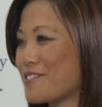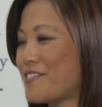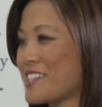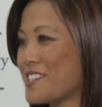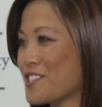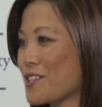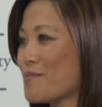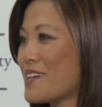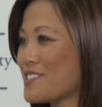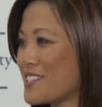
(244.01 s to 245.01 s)
Francisco
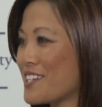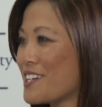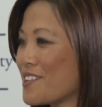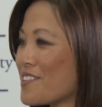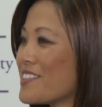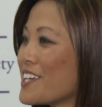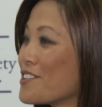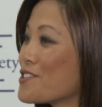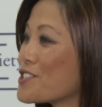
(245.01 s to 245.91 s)
Bezanilla, thank, thank you. you.